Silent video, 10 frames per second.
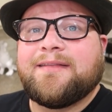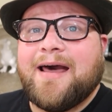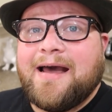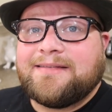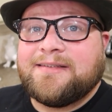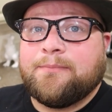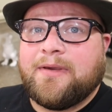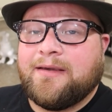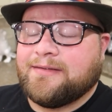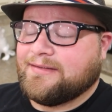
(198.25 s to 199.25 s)
that to
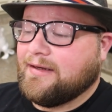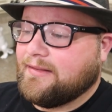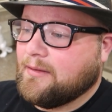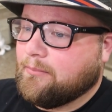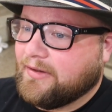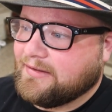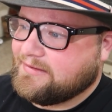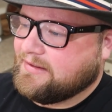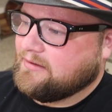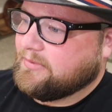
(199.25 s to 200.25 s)
me is like the
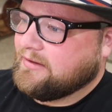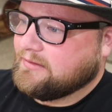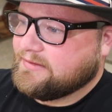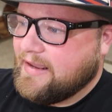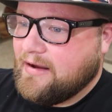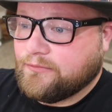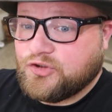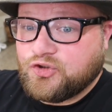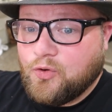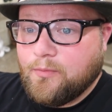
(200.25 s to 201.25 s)
biggest thing because they have
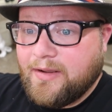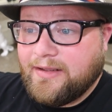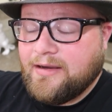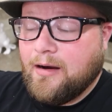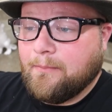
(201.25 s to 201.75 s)
so many